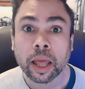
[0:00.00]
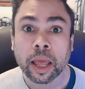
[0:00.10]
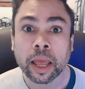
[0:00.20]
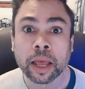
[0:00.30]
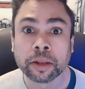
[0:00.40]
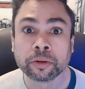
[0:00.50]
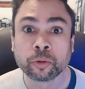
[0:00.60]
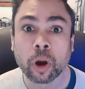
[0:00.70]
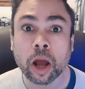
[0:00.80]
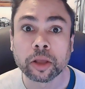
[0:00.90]
And
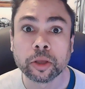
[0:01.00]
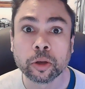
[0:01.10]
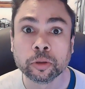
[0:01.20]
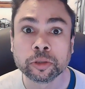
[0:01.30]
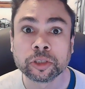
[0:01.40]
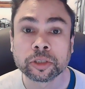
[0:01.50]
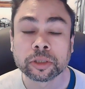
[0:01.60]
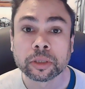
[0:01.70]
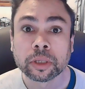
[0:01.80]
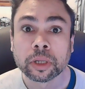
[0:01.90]
drug
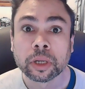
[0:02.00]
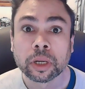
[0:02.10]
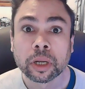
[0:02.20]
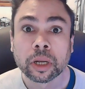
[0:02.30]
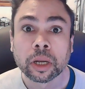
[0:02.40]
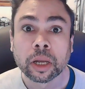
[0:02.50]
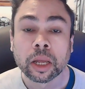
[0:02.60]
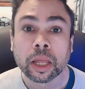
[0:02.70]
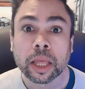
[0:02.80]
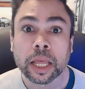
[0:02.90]
use
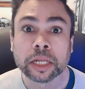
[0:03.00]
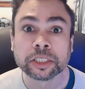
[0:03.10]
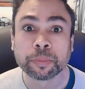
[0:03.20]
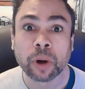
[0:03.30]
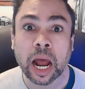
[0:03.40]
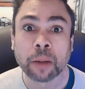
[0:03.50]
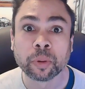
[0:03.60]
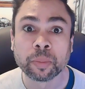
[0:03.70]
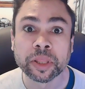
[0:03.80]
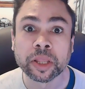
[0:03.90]
is a
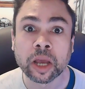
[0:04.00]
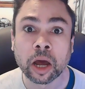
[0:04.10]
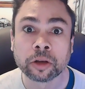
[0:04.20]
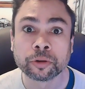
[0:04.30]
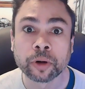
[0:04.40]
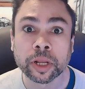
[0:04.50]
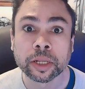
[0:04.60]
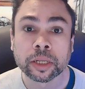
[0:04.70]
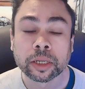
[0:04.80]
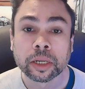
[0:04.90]
problem in the
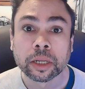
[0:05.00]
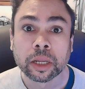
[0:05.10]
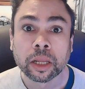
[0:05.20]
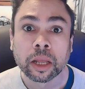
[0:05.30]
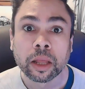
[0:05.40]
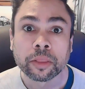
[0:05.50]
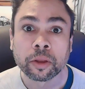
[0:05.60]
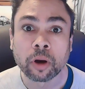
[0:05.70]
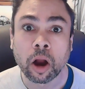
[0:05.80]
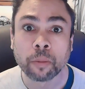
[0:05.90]
country
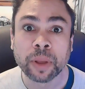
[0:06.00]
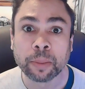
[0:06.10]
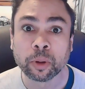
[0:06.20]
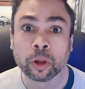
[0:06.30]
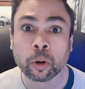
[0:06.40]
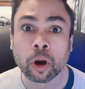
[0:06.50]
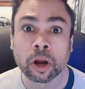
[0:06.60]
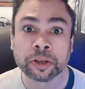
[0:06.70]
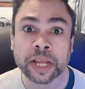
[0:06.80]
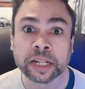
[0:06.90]
there are people who are
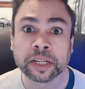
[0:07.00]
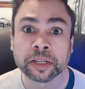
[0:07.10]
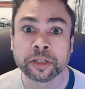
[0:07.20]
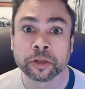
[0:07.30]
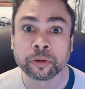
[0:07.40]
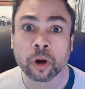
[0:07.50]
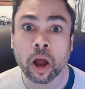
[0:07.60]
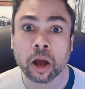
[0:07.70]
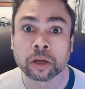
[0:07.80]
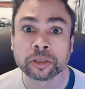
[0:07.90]
addicted to
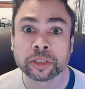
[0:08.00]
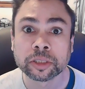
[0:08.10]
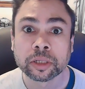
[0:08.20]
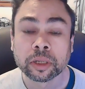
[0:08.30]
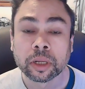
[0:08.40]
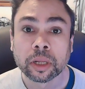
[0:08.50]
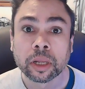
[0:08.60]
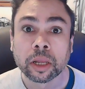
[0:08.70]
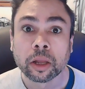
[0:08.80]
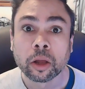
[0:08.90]
drugs,
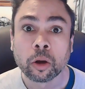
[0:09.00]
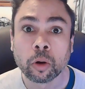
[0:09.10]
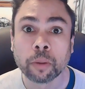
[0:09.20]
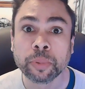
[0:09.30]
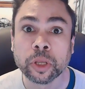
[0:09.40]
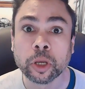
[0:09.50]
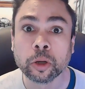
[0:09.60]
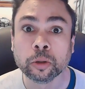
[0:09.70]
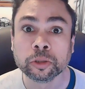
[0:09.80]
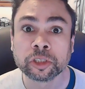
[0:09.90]
who abuse